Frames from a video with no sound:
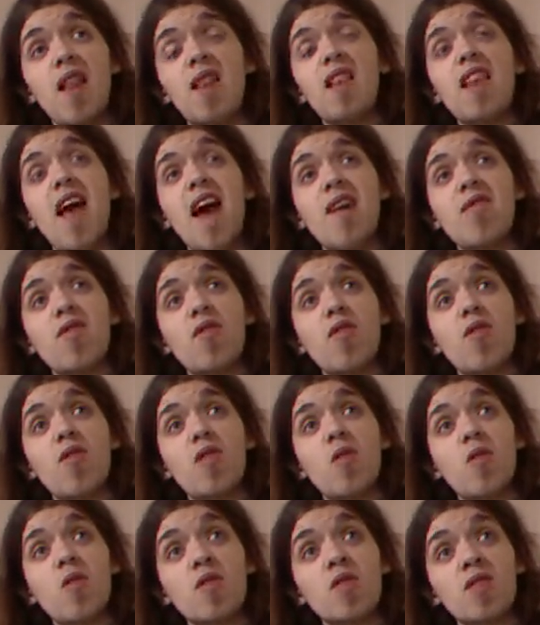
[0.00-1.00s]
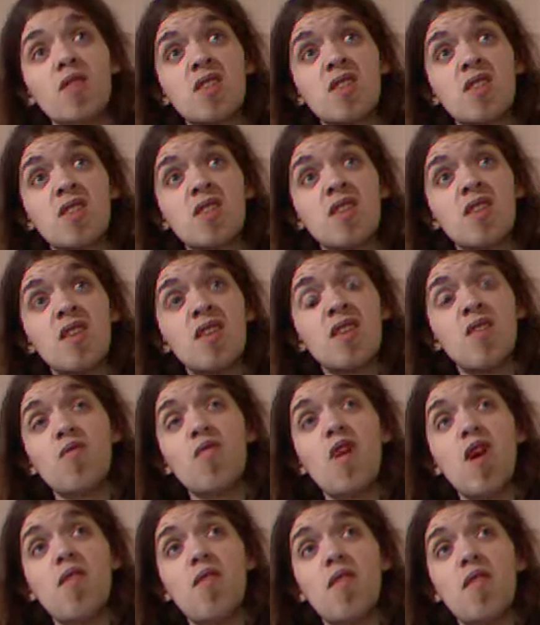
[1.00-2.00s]
levels
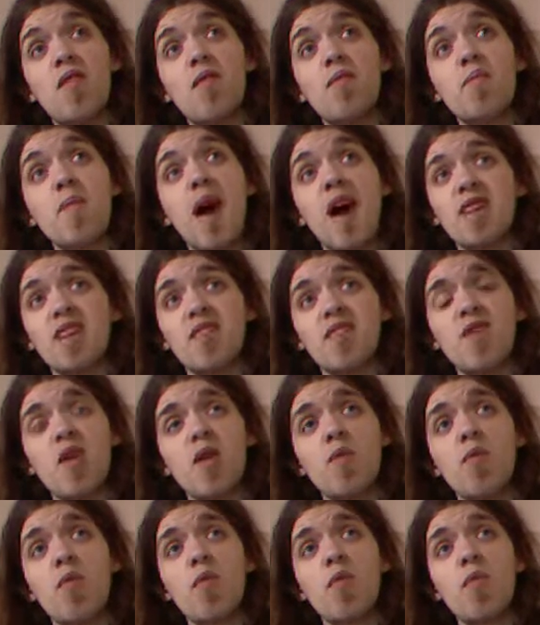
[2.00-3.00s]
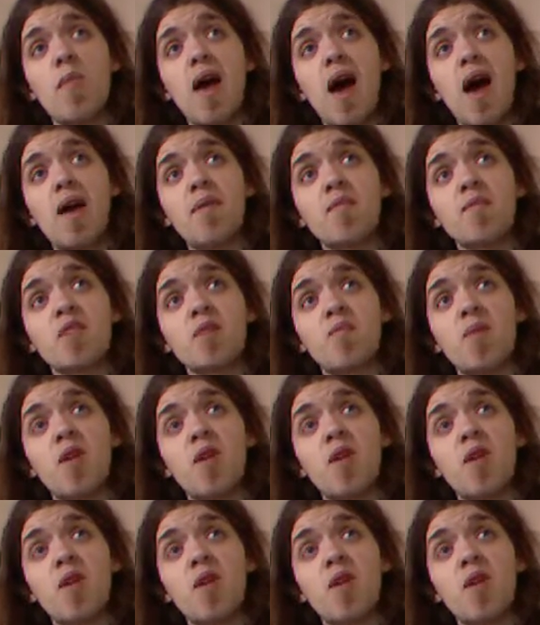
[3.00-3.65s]
rather than massive open maps,